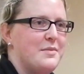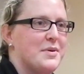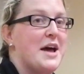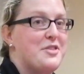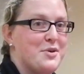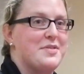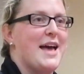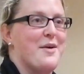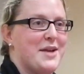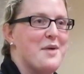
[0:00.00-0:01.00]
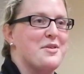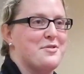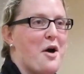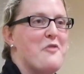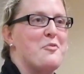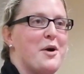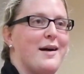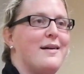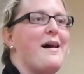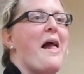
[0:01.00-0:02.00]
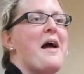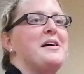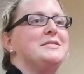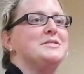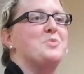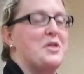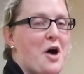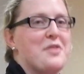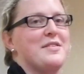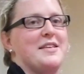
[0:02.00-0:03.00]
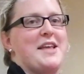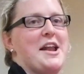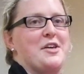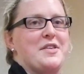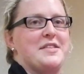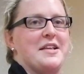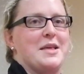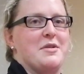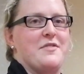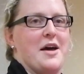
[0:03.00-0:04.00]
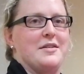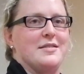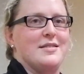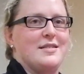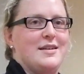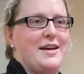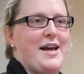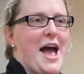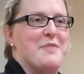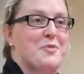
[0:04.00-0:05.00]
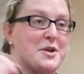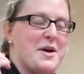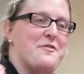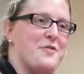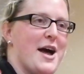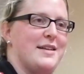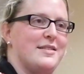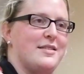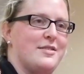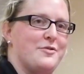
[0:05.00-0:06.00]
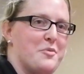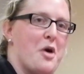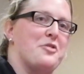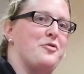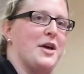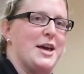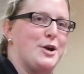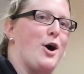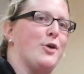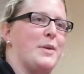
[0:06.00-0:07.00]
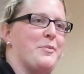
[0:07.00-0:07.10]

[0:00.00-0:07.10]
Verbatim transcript: but I do say, when I was a sophomore, we lost to Centennial in the state semifinals. And one of my friends from Australia called